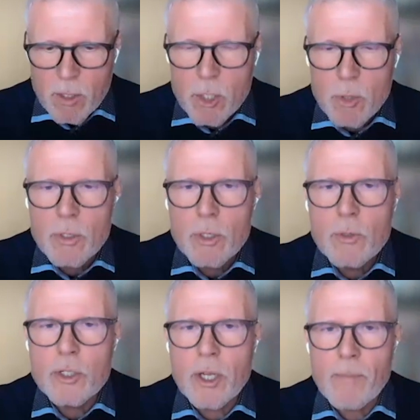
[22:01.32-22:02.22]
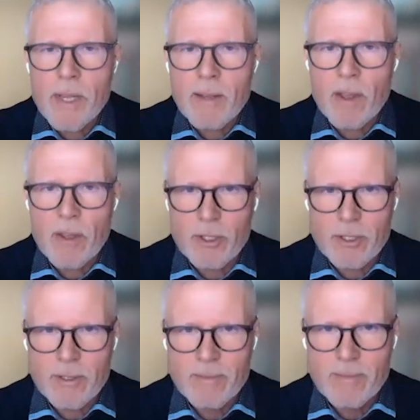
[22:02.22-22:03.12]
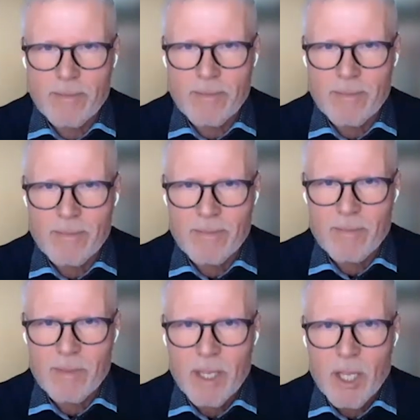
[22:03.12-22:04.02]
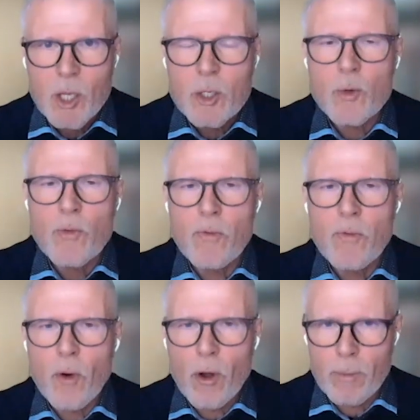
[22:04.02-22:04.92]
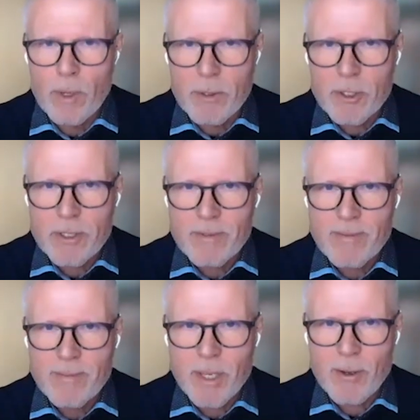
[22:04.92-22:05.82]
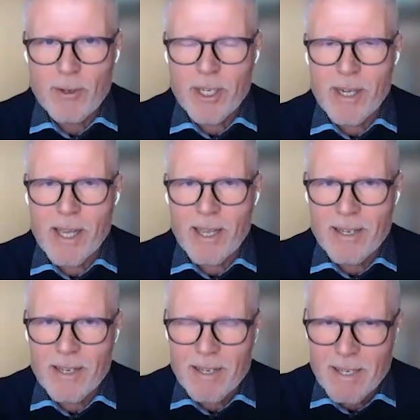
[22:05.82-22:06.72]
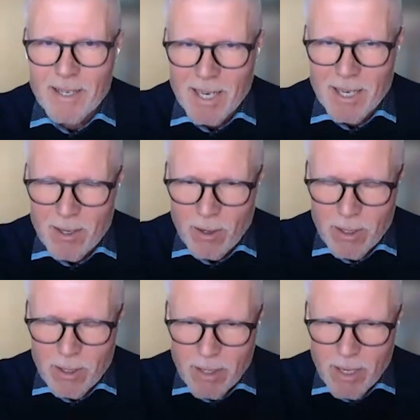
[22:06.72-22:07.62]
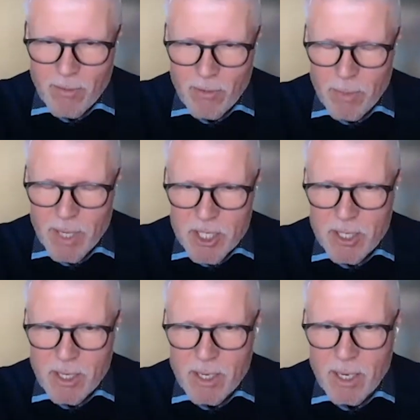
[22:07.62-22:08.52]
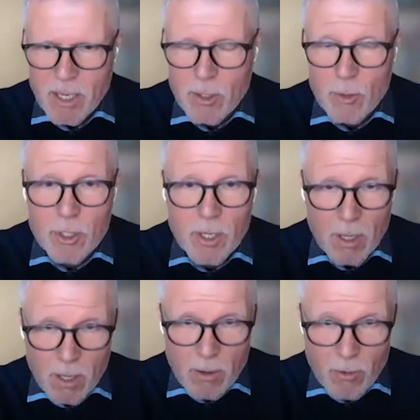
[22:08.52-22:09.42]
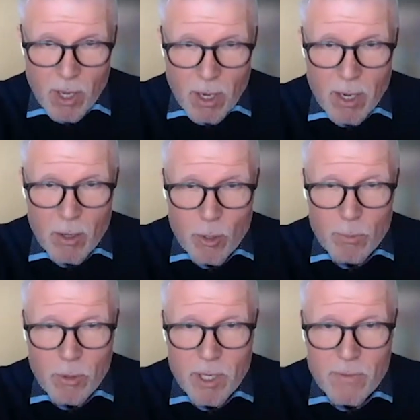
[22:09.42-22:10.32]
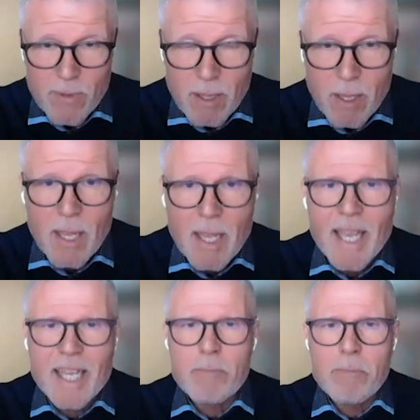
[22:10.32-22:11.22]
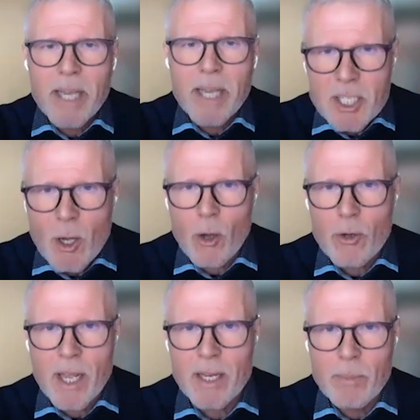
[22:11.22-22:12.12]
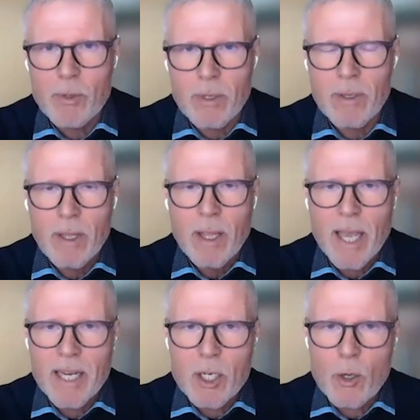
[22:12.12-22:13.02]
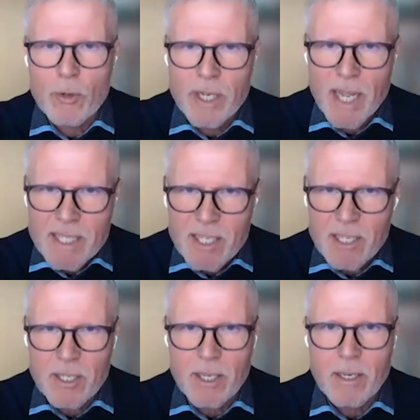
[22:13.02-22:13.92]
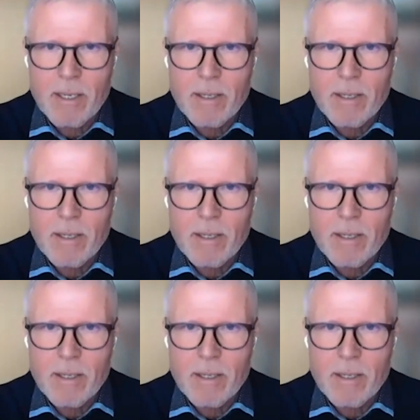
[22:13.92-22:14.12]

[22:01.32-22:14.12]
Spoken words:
to do something with us, to form us, because in the end, the information that they are using regarding your book as well is based on that book, and it condenses it.